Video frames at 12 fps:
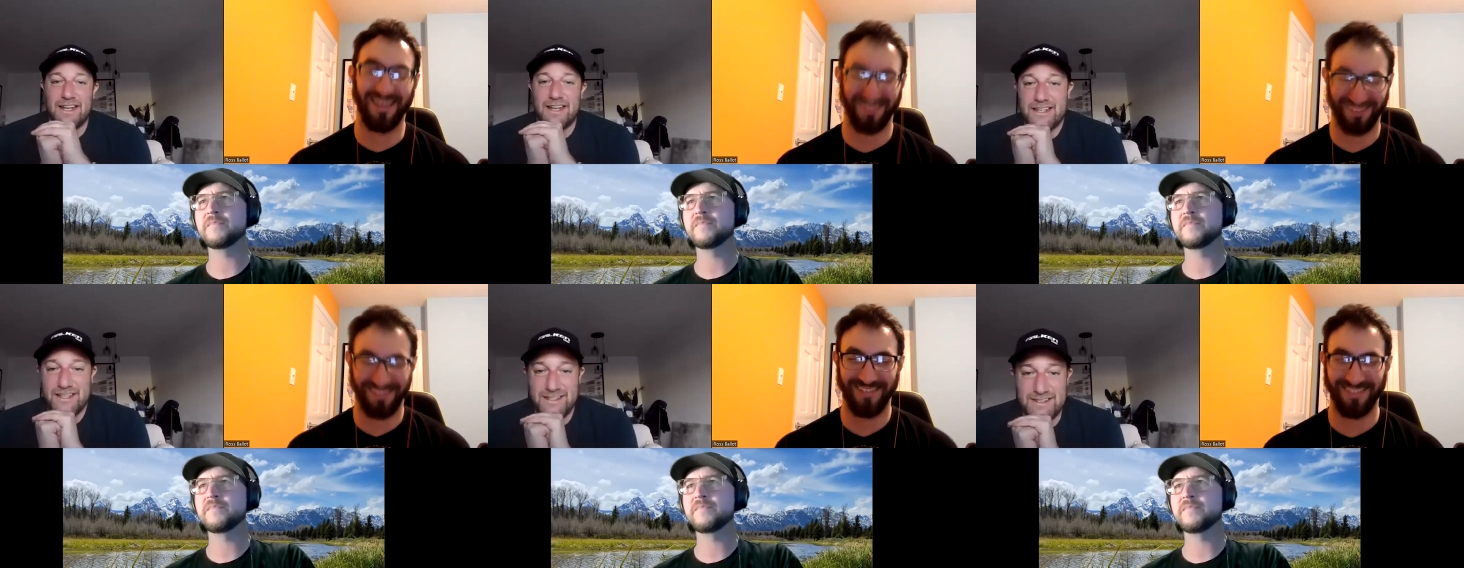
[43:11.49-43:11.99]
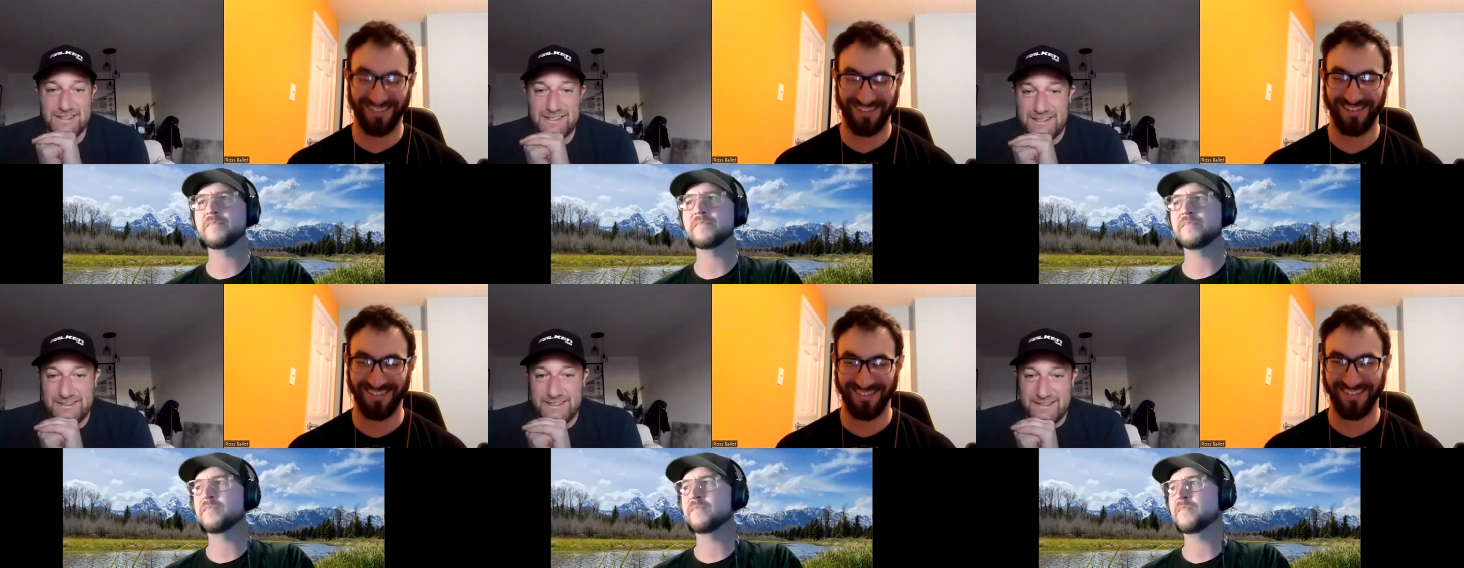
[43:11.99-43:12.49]
Speaker 1: and
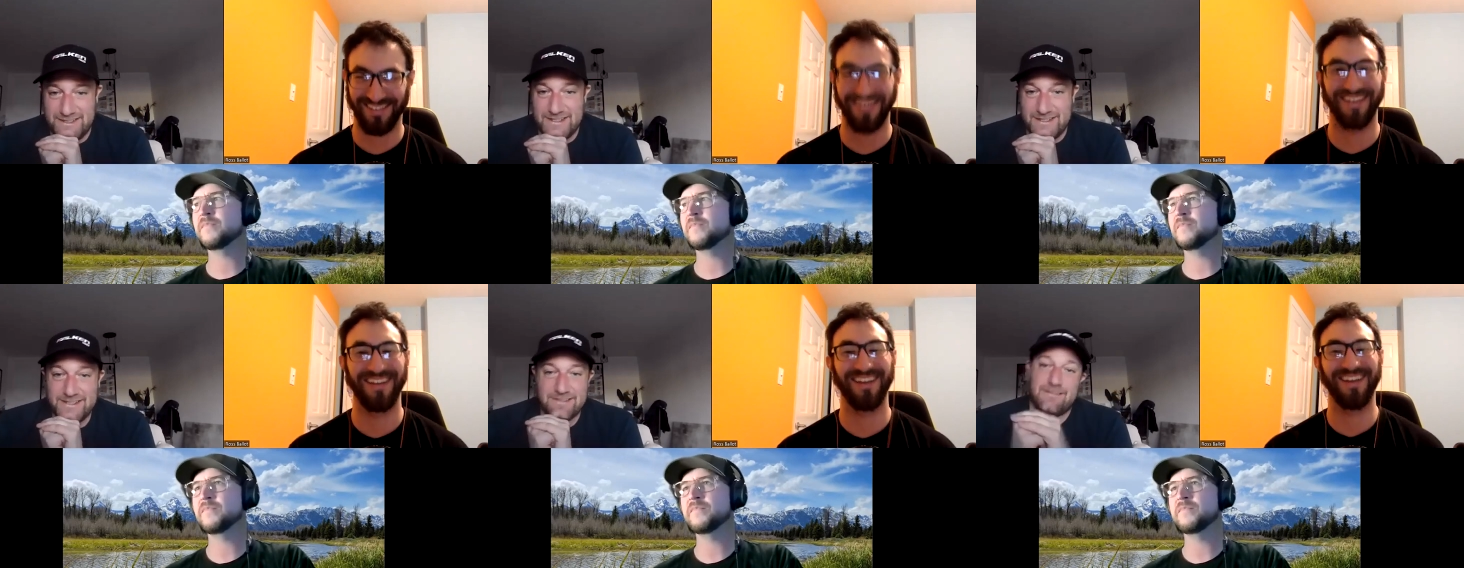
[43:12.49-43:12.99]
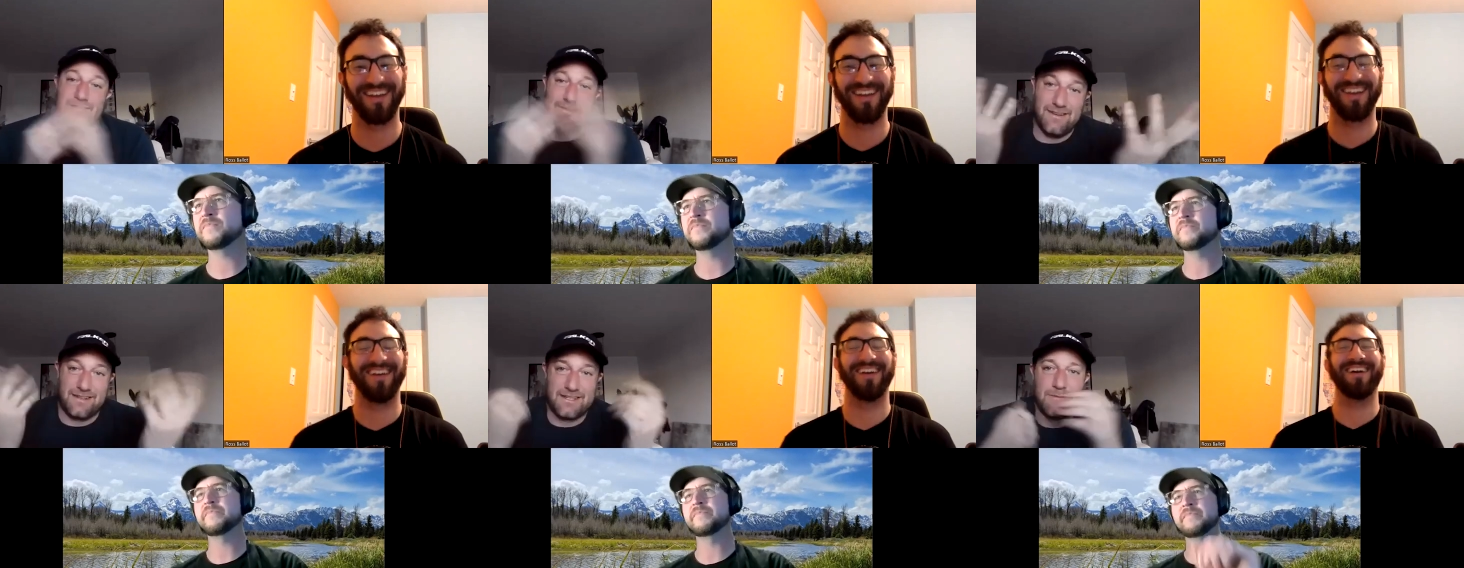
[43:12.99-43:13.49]
acetylene is
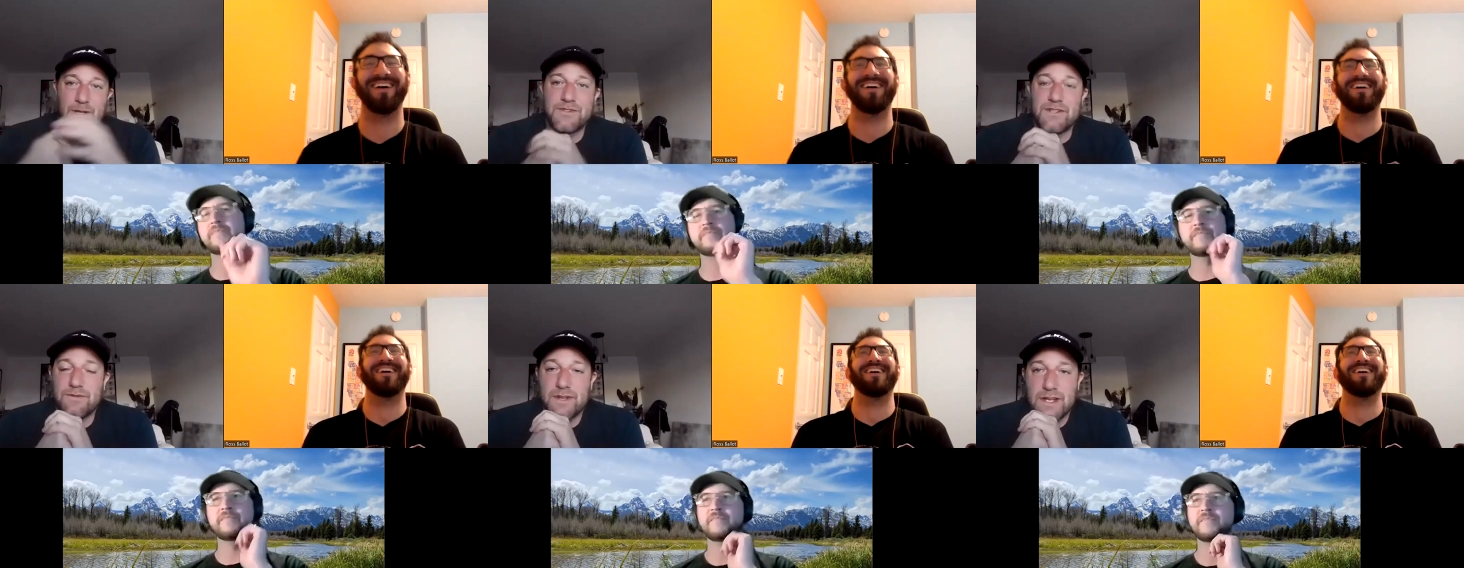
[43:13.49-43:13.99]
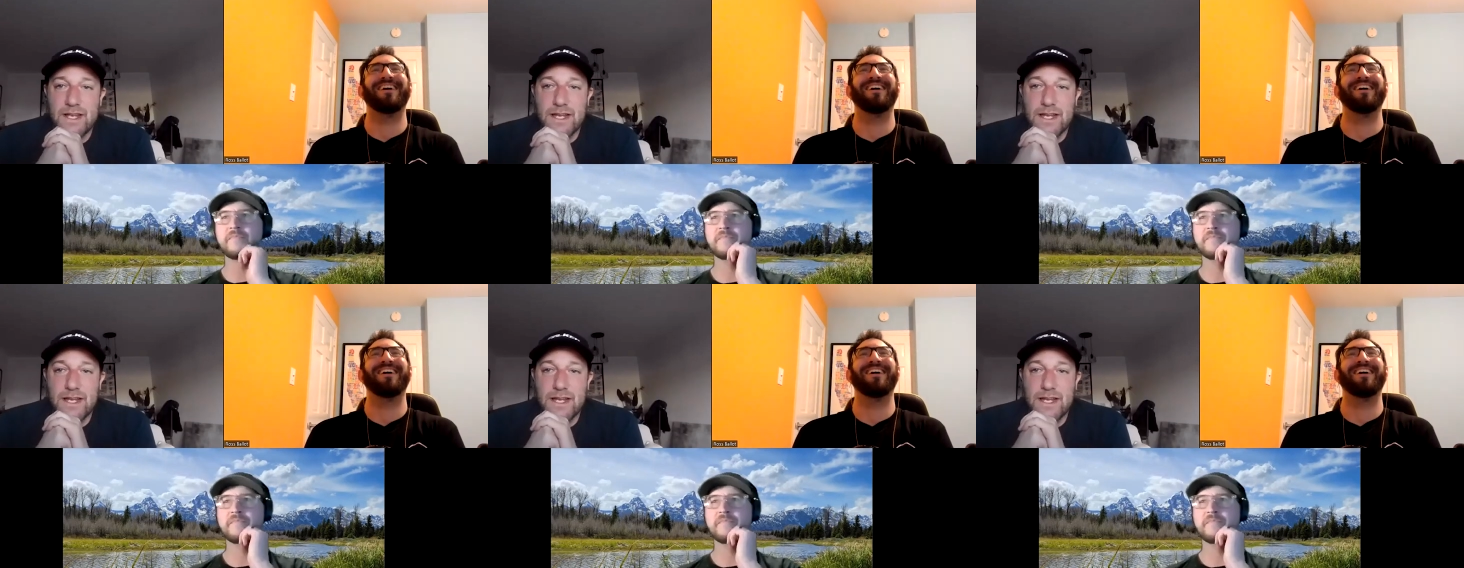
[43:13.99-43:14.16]
an explosive.